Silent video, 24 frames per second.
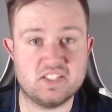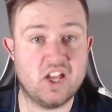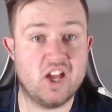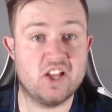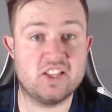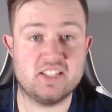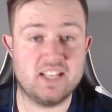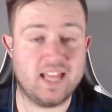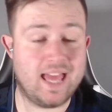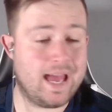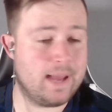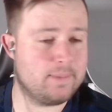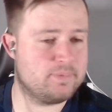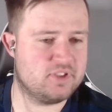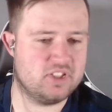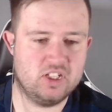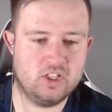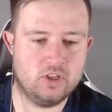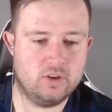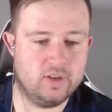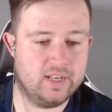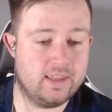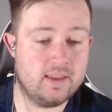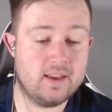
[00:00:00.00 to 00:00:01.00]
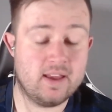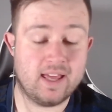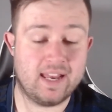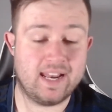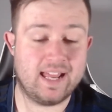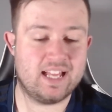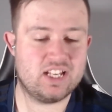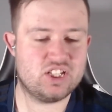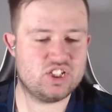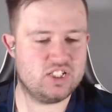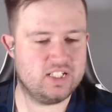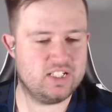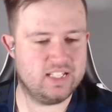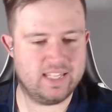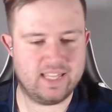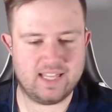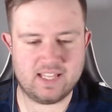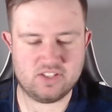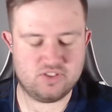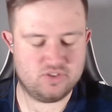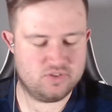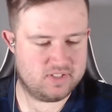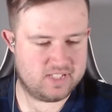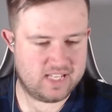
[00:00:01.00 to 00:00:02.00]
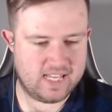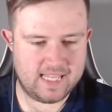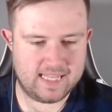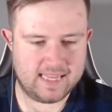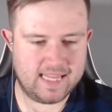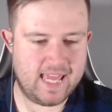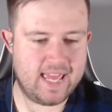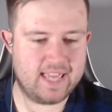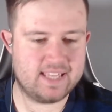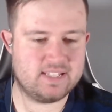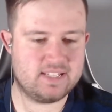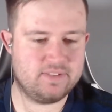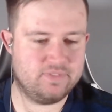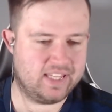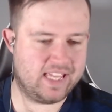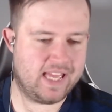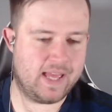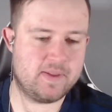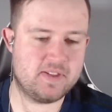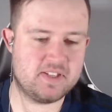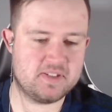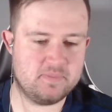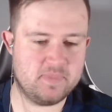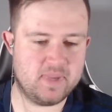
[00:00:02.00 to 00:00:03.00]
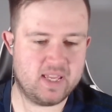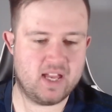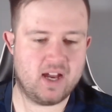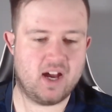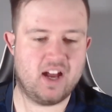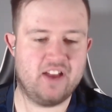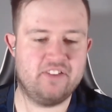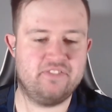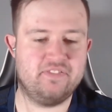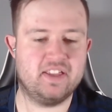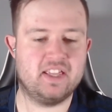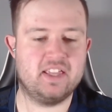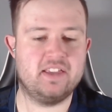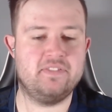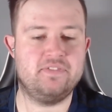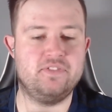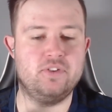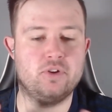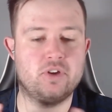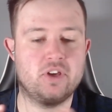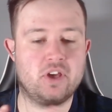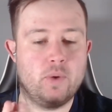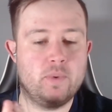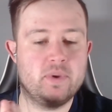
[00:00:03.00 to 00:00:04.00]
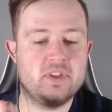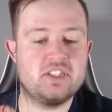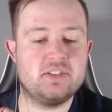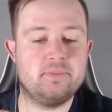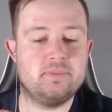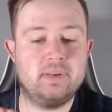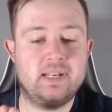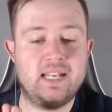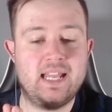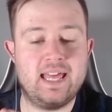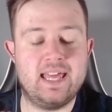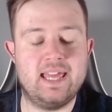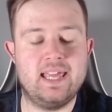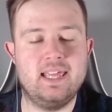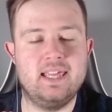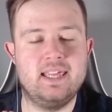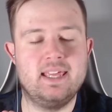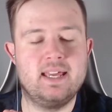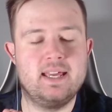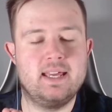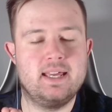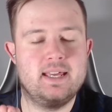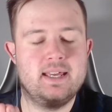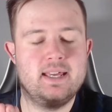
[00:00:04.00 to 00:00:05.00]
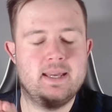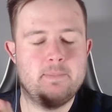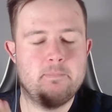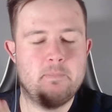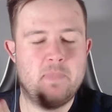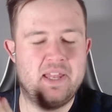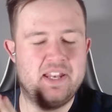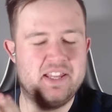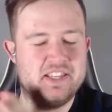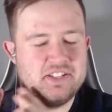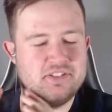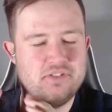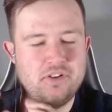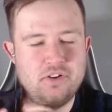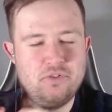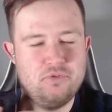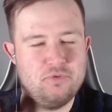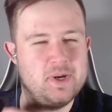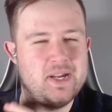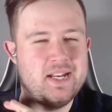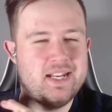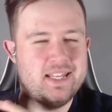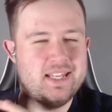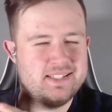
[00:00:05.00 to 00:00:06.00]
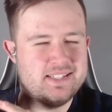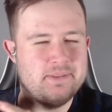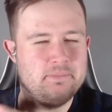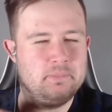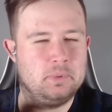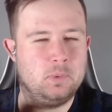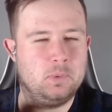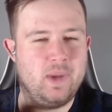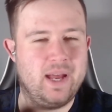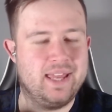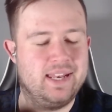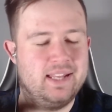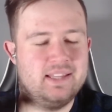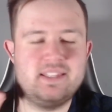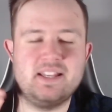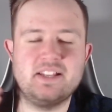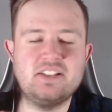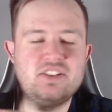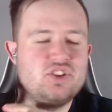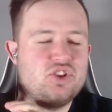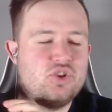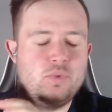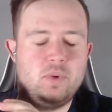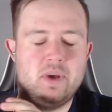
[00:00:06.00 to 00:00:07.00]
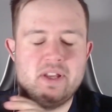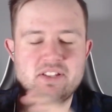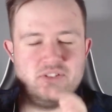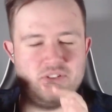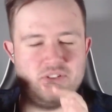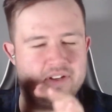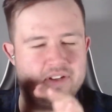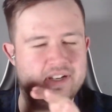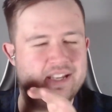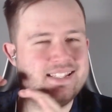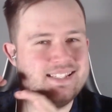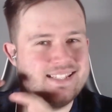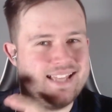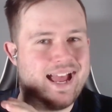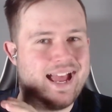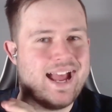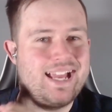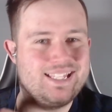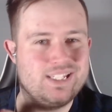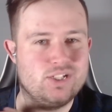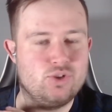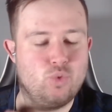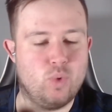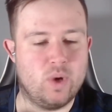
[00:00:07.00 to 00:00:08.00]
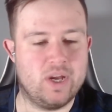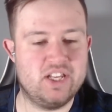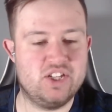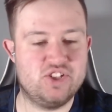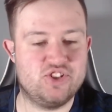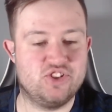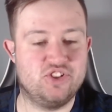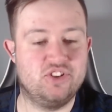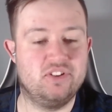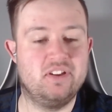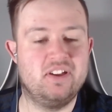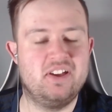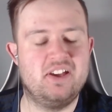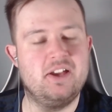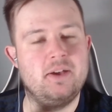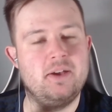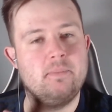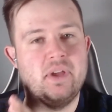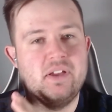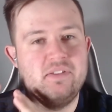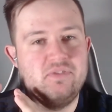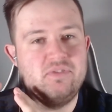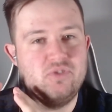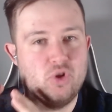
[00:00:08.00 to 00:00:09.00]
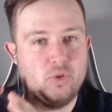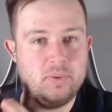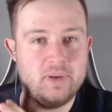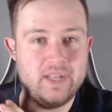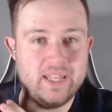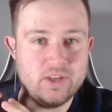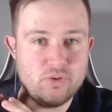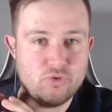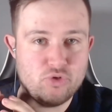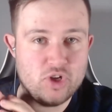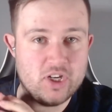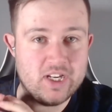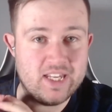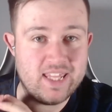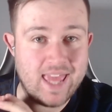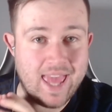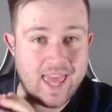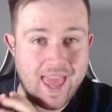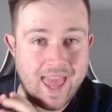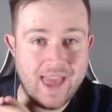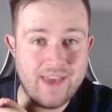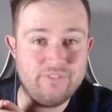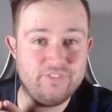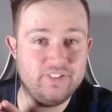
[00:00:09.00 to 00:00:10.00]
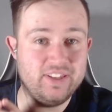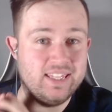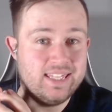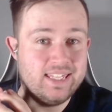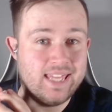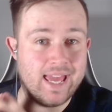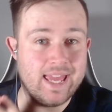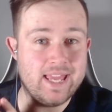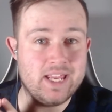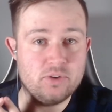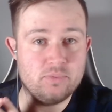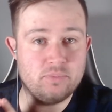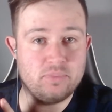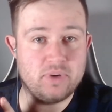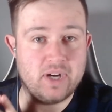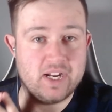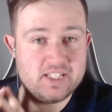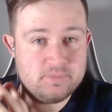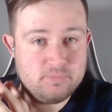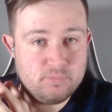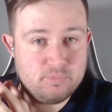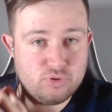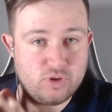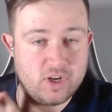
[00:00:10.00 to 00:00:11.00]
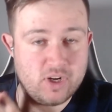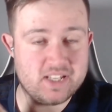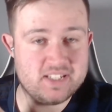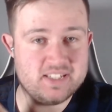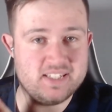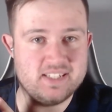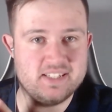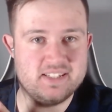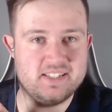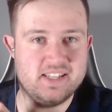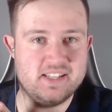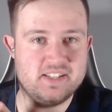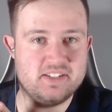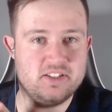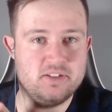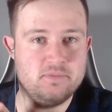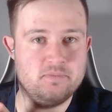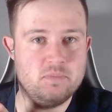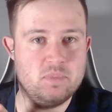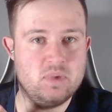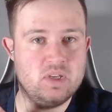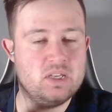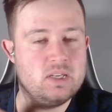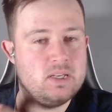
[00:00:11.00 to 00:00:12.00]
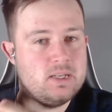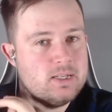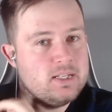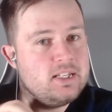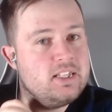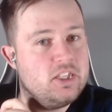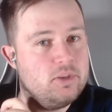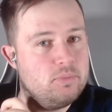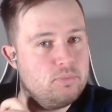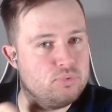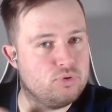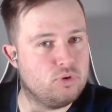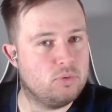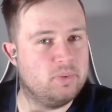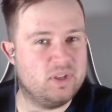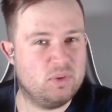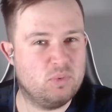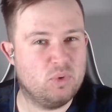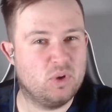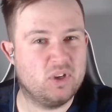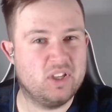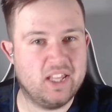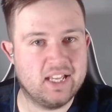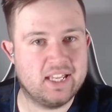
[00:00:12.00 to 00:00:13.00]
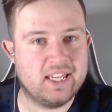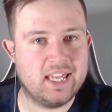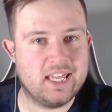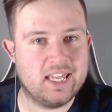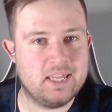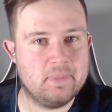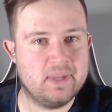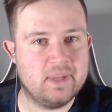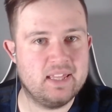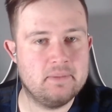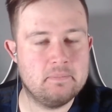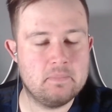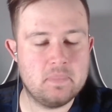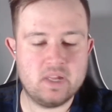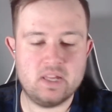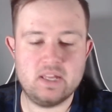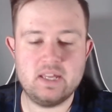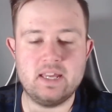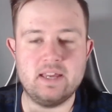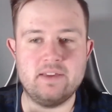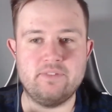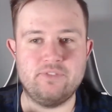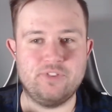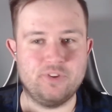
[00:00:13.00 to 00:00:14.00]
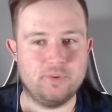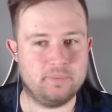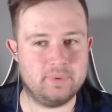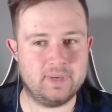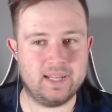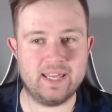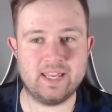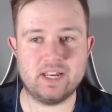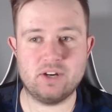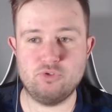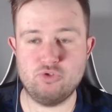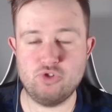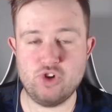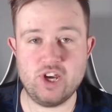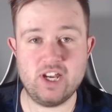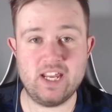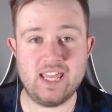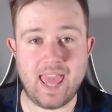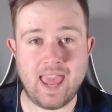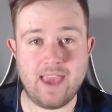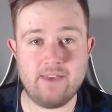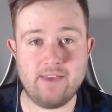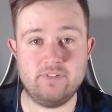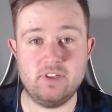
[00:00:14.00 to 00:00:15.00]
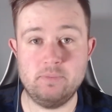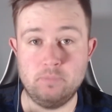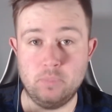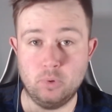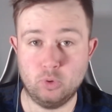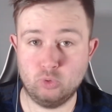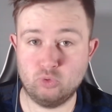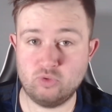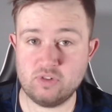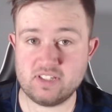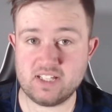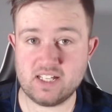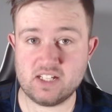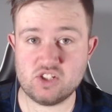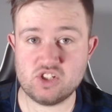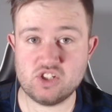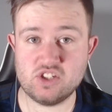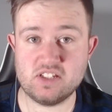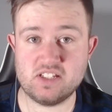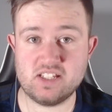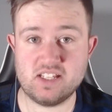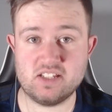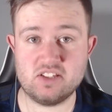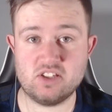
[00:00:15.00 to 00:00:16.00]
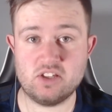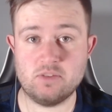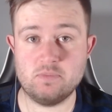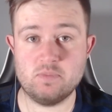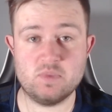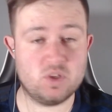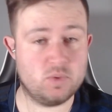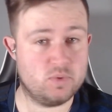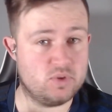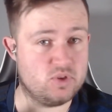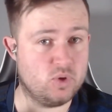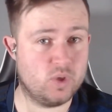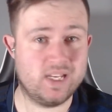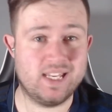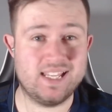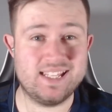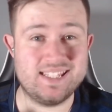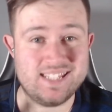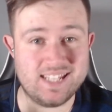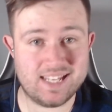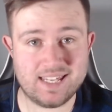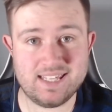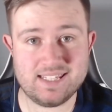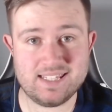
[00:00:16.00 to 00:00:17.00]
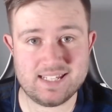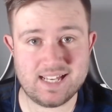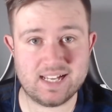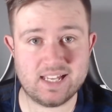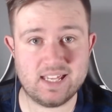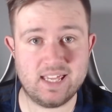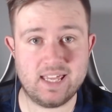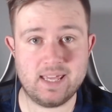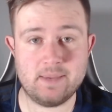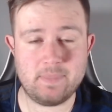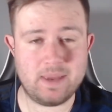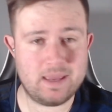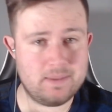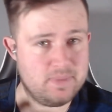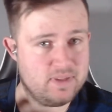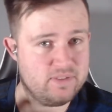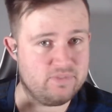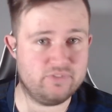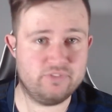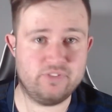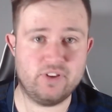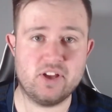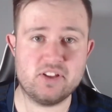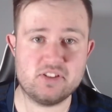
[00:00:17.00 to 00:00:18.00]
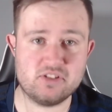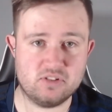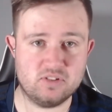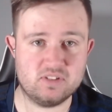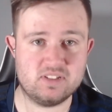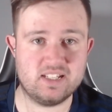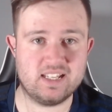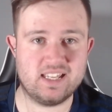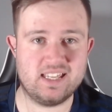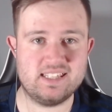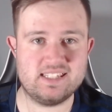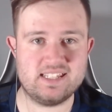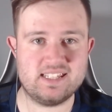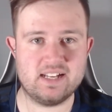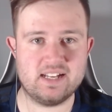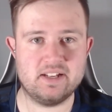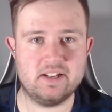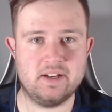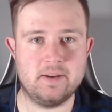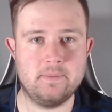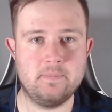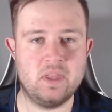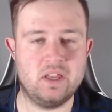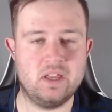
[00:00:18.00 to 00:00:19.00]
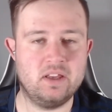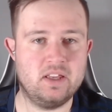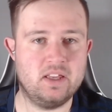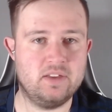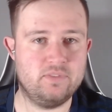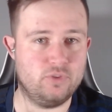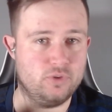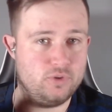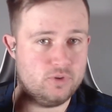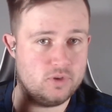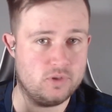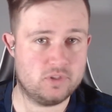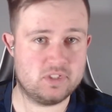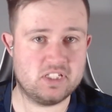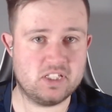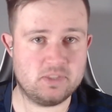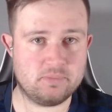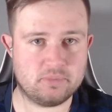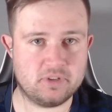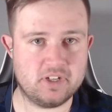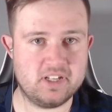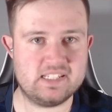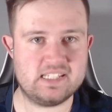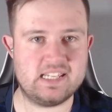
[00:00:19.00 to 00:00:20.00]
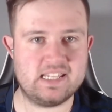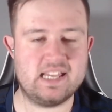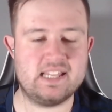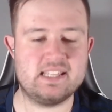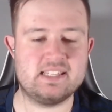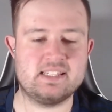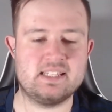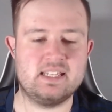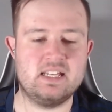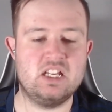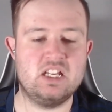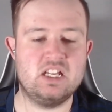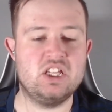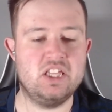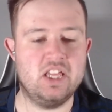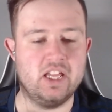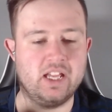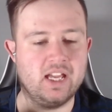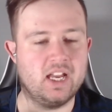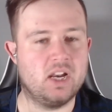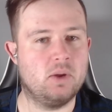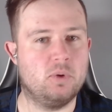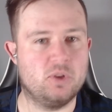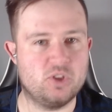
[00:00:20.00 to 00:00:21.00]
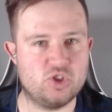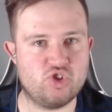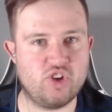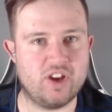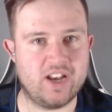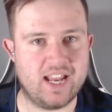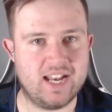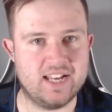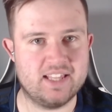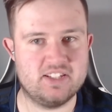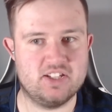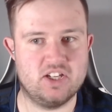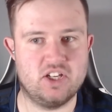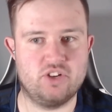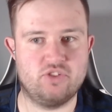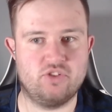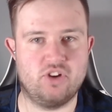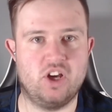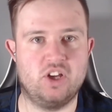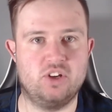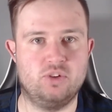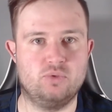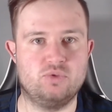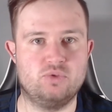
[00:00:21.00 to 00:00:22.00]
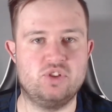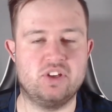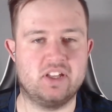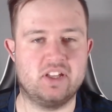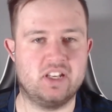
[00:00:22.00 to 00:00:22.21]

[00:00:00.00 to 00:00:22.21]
Certain, absolutely. And actually, as you're saying there, something came to me. I think if you're going to play, and it's a really simple way, and it's not an exact equation, but if you're playing really heavy gegenpress pressing system, you probably want Hakimi. If you're playing a really heavy ball retention system, so we're talking tiki-taka here, maybe even vertical tiki-taka, if you're using the presets, you're going to want Trent Alexander-Arnold.